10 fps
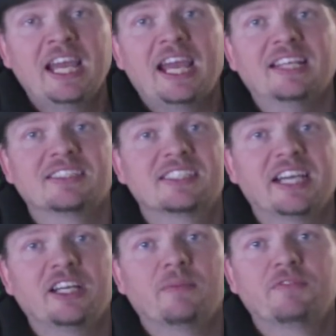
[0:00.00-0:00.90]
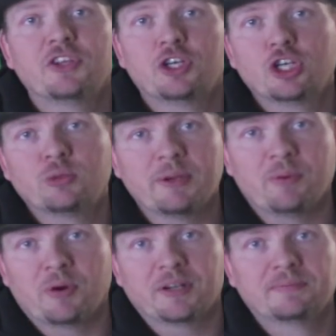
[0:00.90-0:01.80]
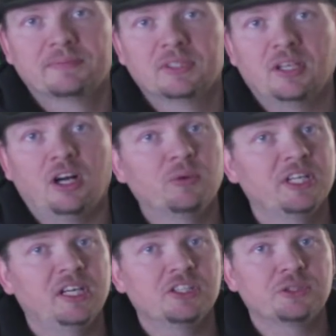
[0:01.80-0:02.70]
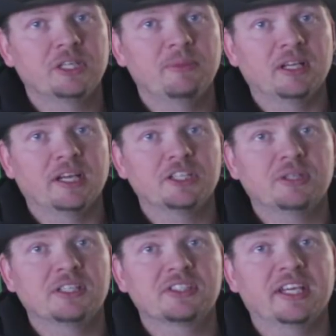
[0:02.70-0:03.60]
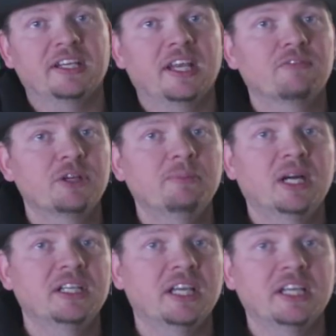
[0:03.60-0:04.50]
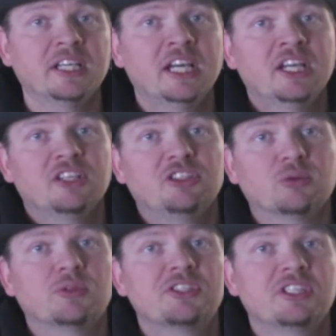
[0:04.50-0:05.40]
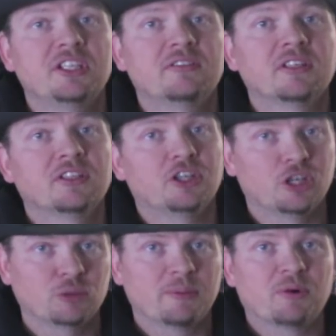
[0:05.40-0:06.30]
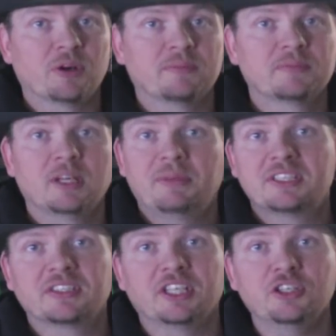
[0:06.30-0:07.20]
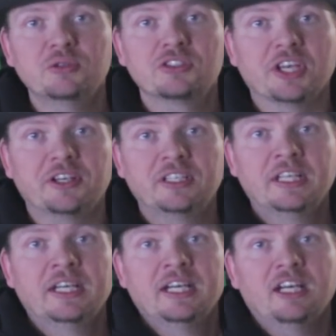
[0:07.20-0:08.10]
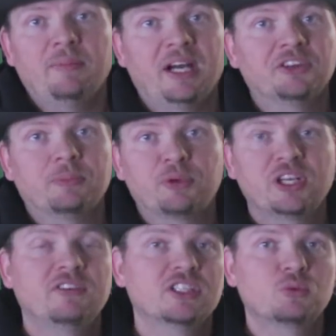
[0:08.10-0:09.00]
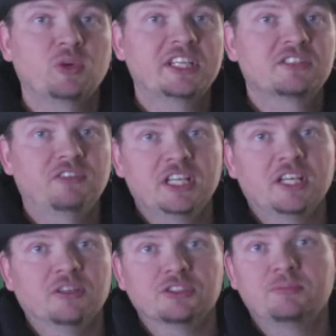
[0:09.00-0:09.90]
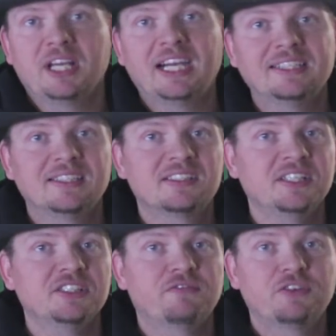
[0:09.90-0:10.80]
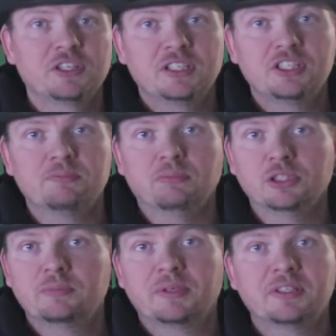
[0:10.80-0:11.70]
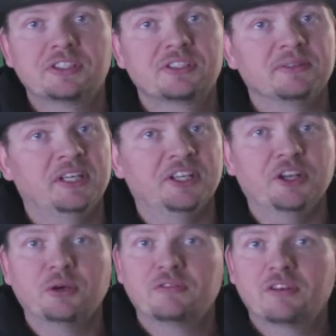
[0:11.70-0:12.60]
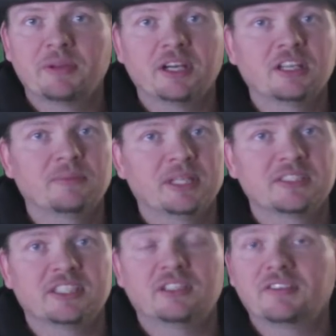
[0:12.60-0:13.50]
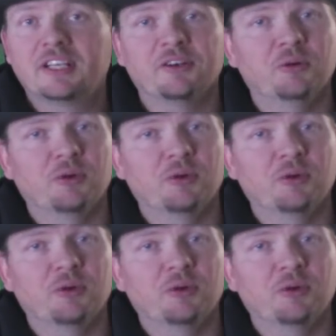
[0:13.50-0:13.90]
and sign up for the Herd Report. All we need is your email address, and every Monday, you'll receive the Herd Report, basically a newsletter about the previous week's videos, behind-the-scene footage, bloopers, a note from Erin and myself. I don't